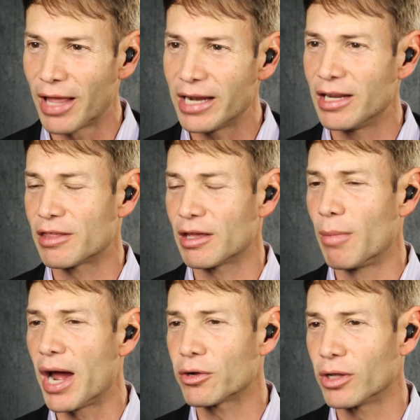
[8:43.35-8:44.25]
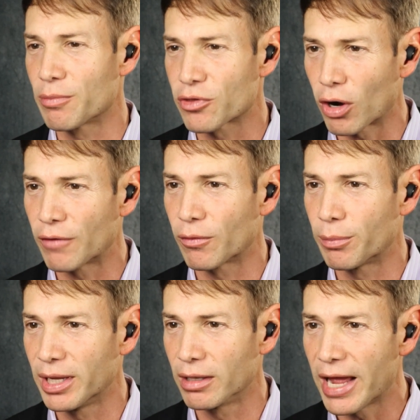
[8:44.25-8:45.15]
late and he said, Michael, I'm sorry for
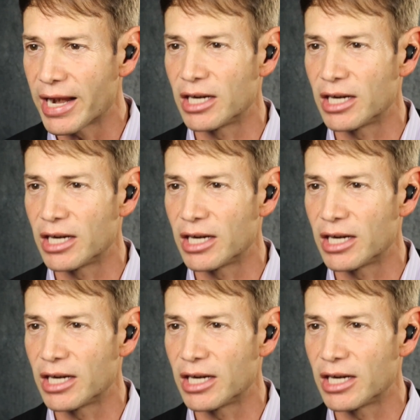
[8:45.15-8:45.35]
being late.